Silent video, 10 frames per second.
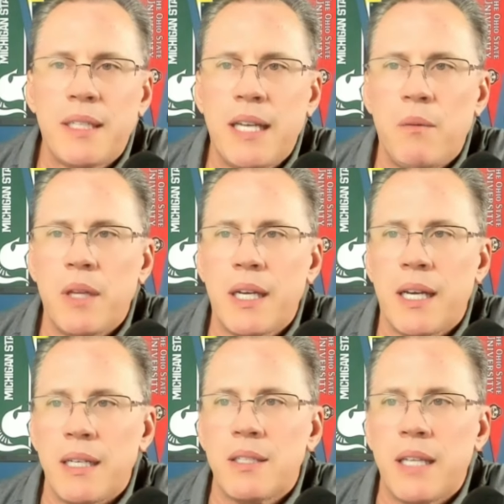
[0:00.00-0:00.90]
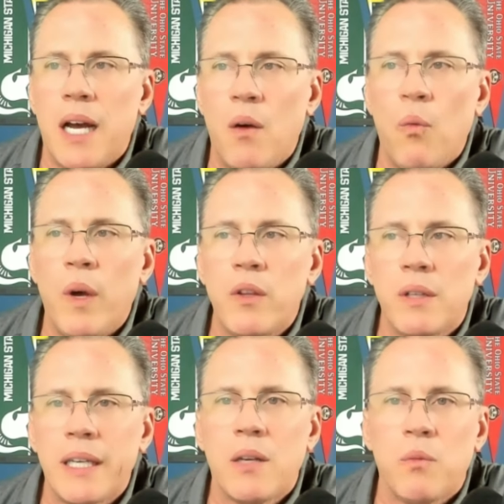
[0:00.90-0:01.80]
Ten with that kind of style. Whether
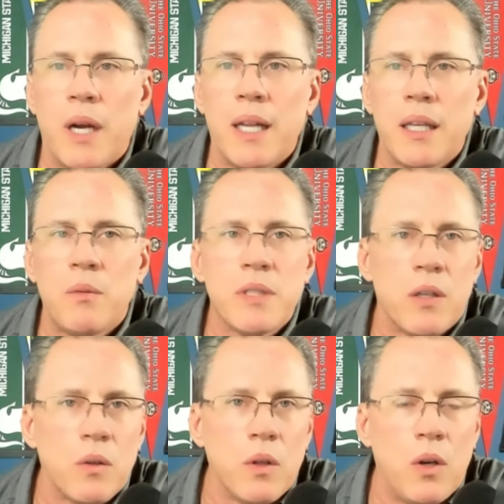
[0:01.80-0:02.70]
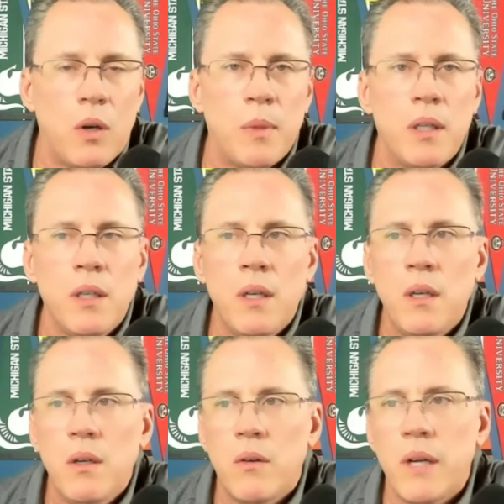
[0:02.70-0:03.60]
Lincoln Riley was at Oklahoma
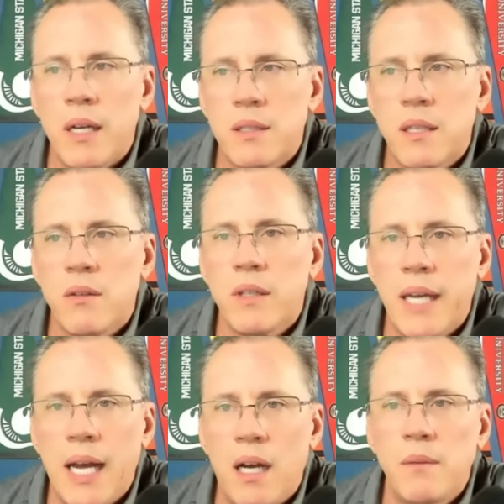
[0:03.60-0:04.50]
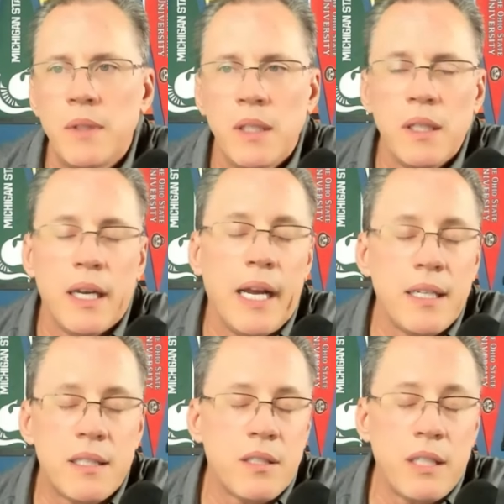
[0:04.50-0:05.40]
or now at Southern Cal,
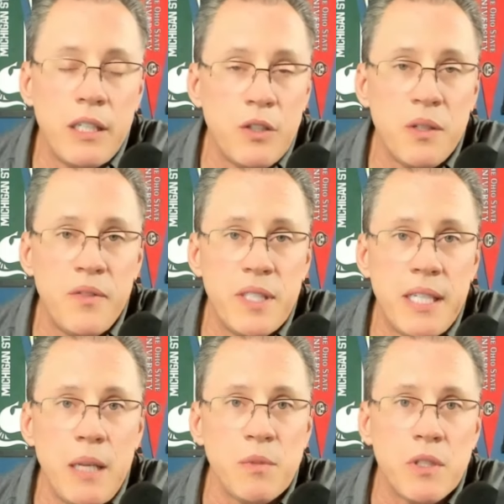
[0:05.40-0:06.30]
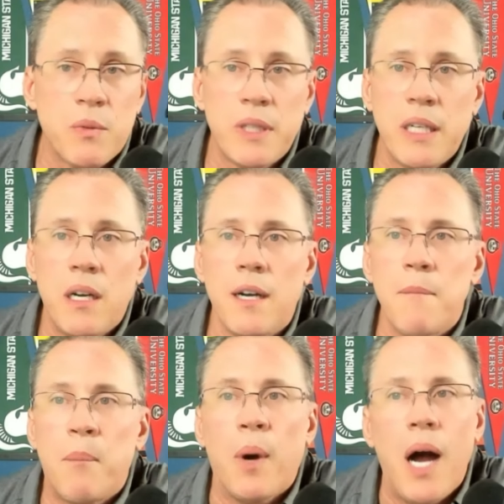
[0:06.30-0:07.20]
it's the signature of his teams. It's what they are.
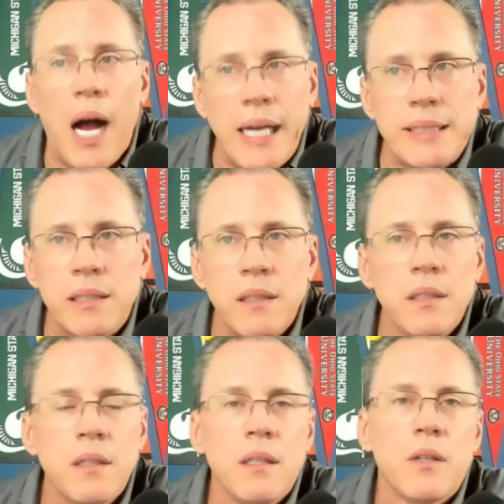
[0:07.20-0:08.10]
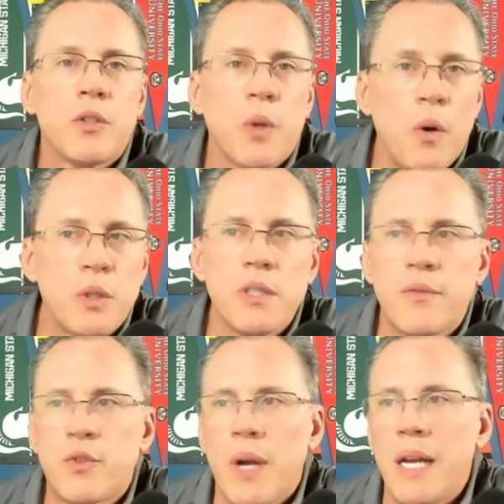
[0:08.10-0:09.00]
But the Trojans
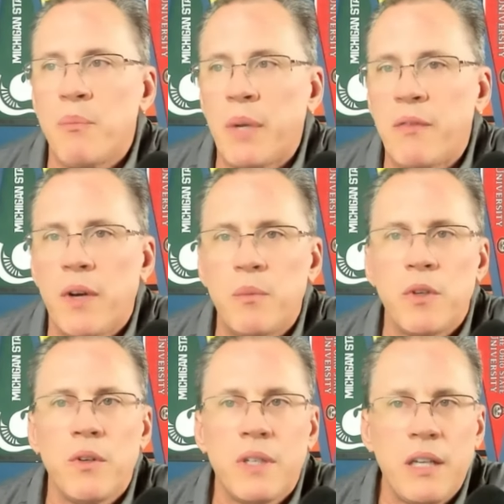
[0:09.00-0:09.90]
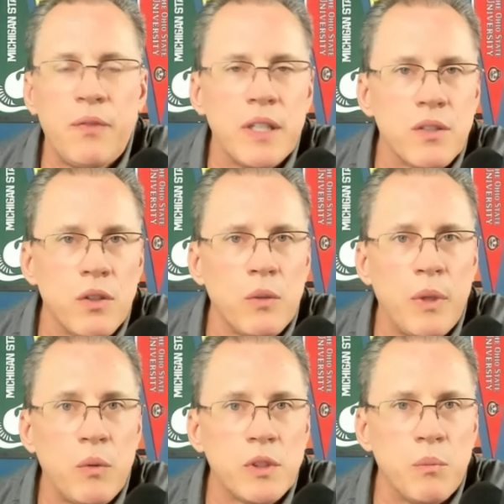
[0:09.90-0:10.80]
have tried to beef up their defense a little
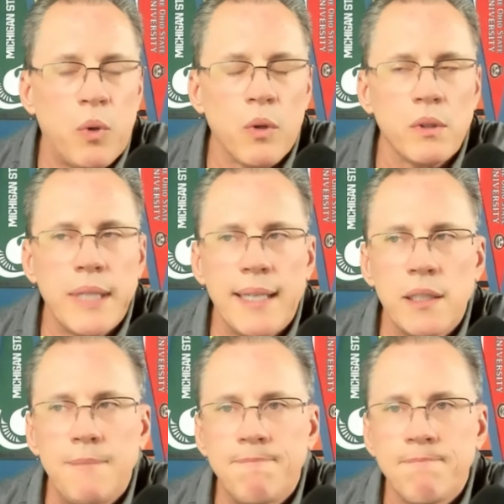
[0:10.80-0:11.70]
bit with some portal talent,